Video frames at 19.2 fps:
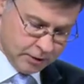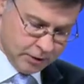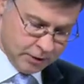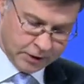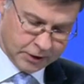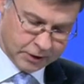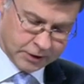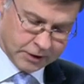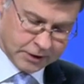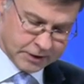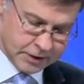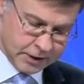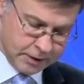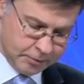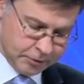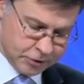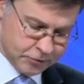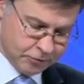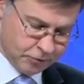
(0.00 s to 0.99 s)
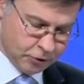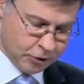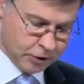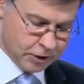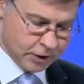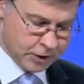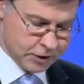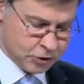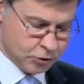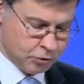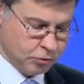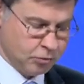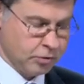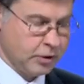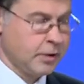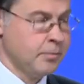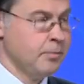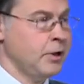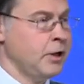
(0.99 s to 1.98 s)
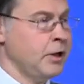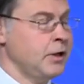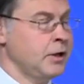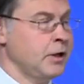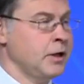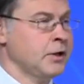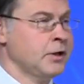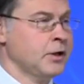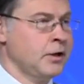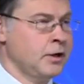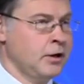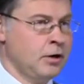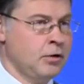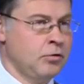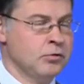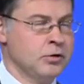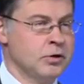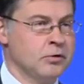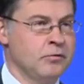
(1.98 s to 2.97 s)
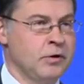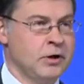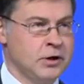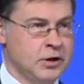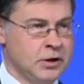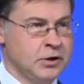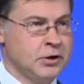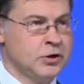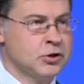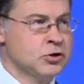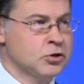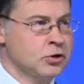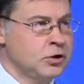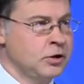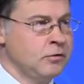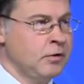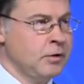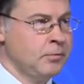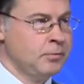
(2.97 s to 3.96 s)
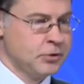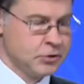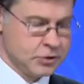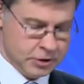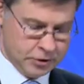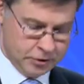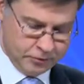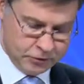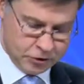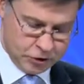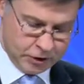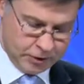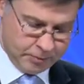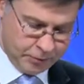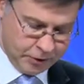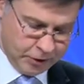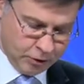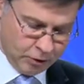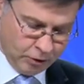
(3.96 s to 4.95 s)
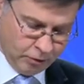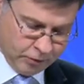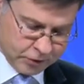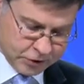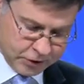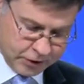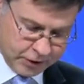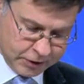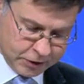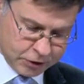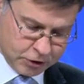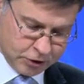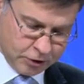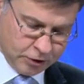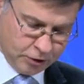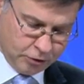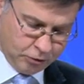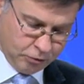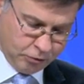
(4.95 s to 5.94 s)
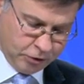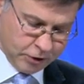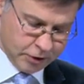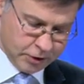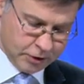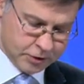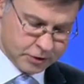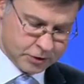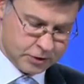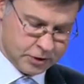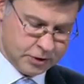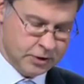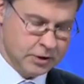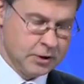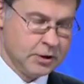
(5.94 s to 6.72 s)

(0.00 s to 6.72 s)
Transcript: Italy's debt is forecast to remain at around one hundred thirty-one percent of G D P over the next uh, two years.